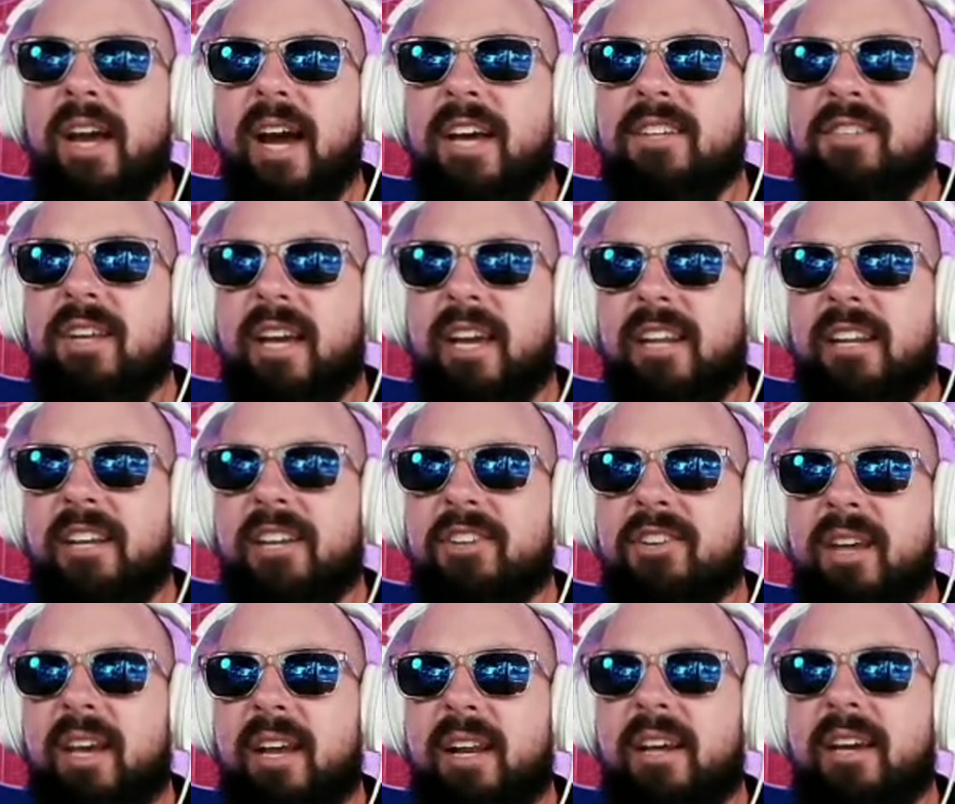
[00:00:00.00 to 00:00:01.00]
Are you guys like in
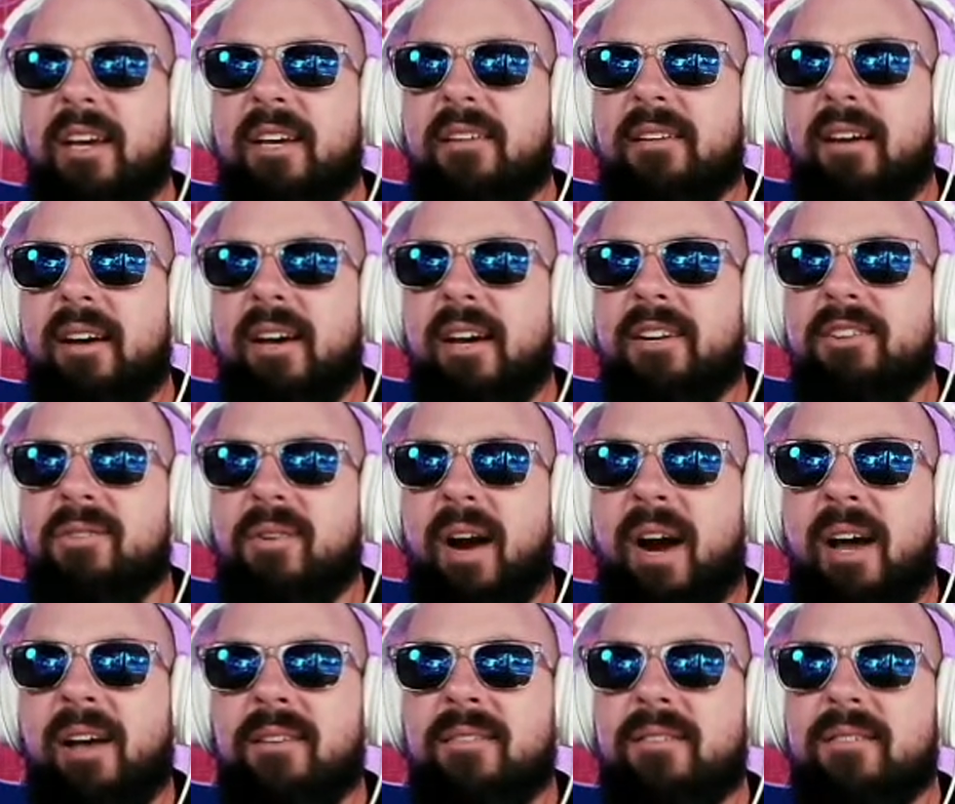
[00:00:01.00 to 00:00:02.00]
a
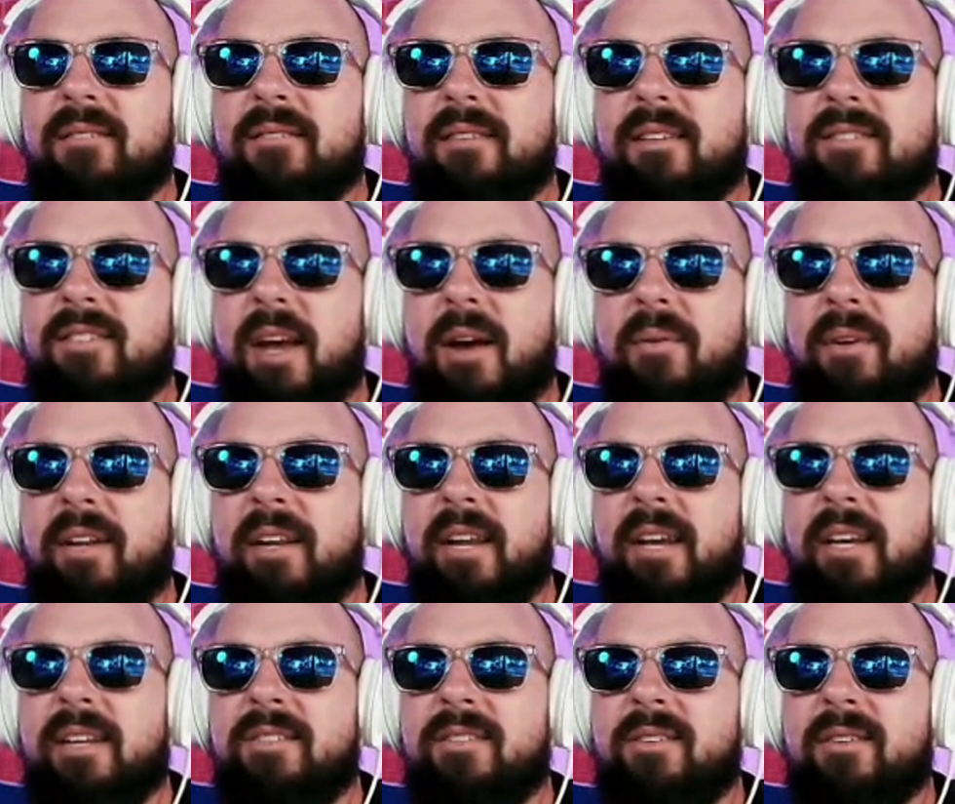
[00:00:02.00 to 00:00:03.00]
drought? Is that what
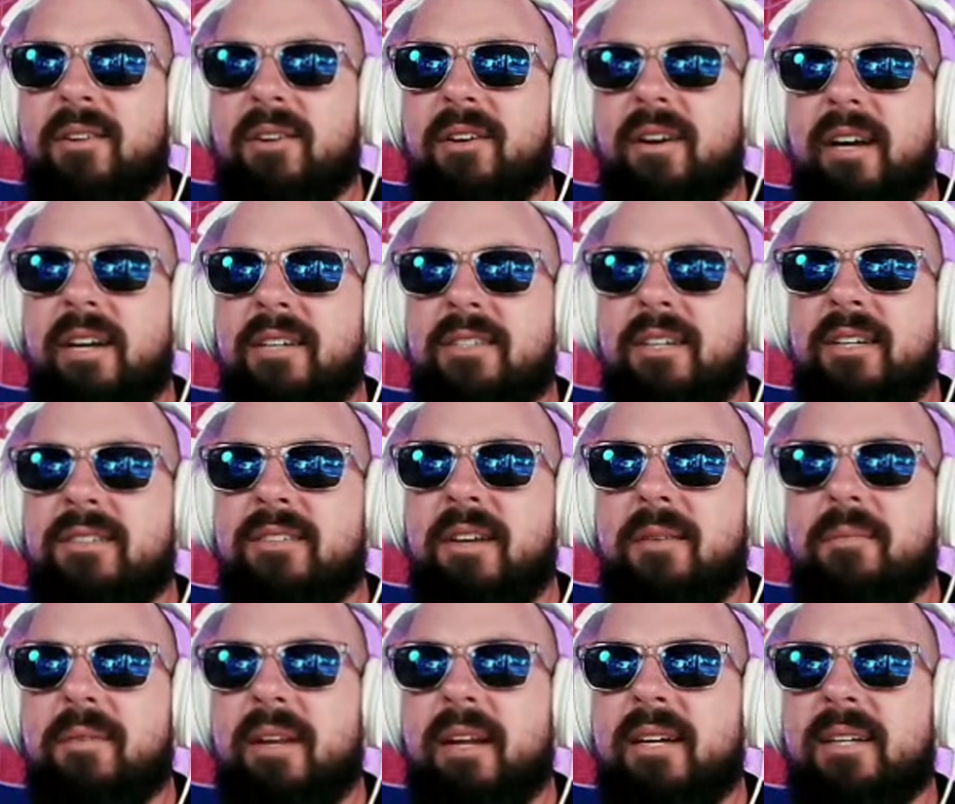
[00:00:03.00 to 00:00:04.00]
it is, or is
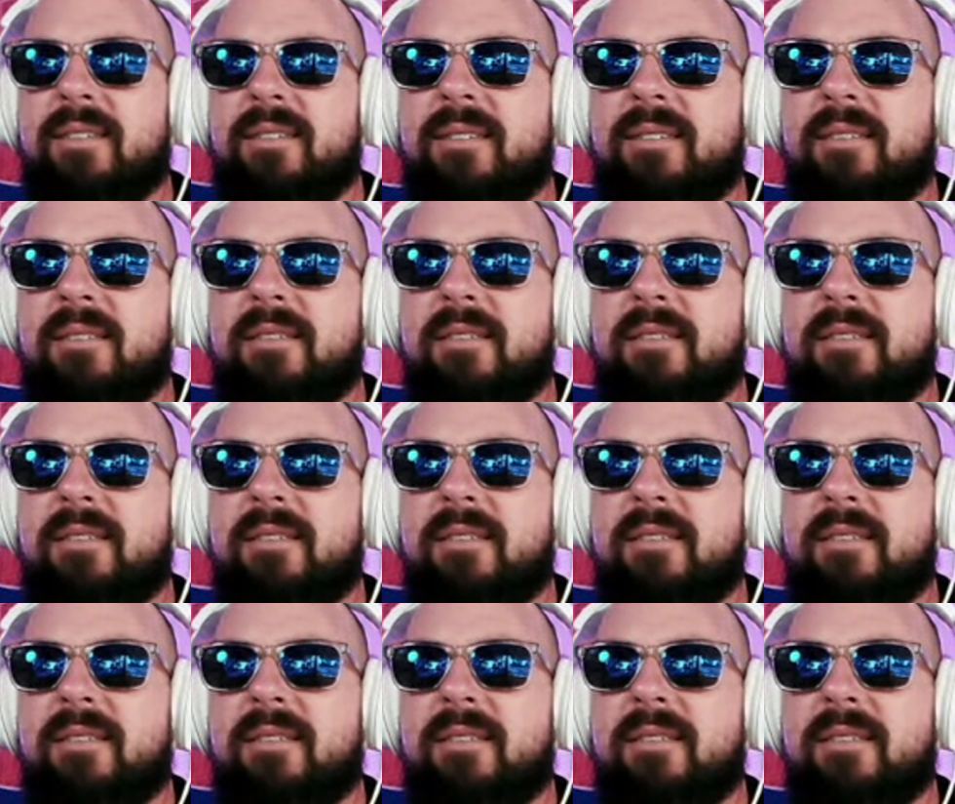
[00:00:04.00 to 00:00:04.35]
it something